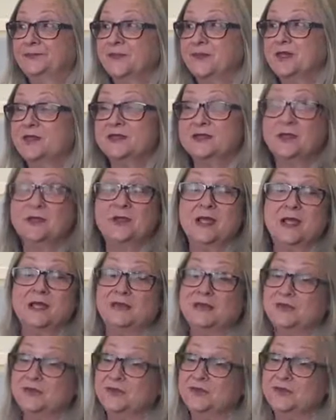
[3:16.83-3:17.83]
So
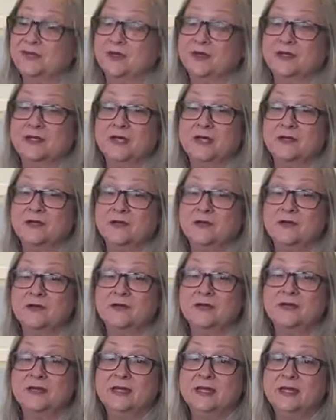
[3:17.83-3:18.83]
taking her
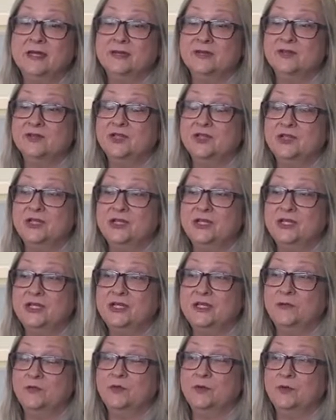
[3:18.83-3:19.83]
on, and
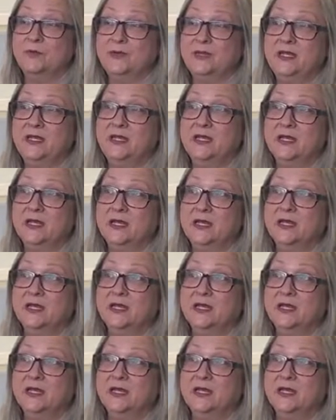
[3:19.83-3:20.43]
she will be,